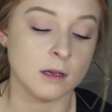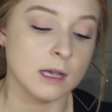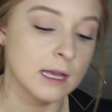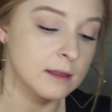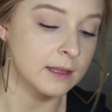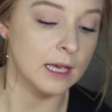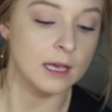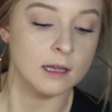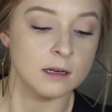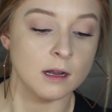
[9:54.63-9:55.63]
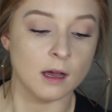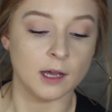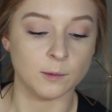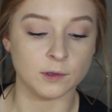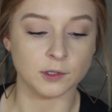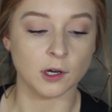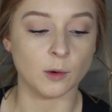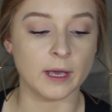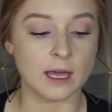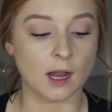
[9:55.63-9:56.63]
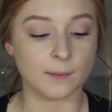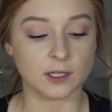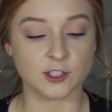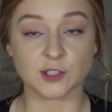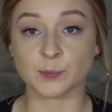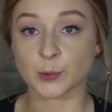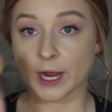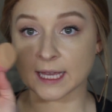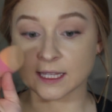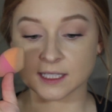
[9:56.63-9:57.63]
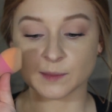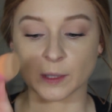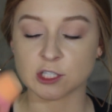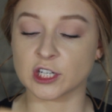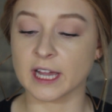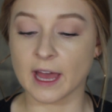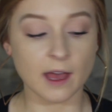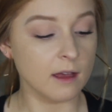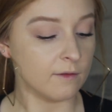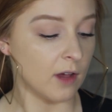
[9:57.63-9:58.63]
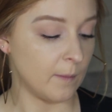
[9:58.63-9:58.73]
And then I will go in, I'm going to spray the sponge I have.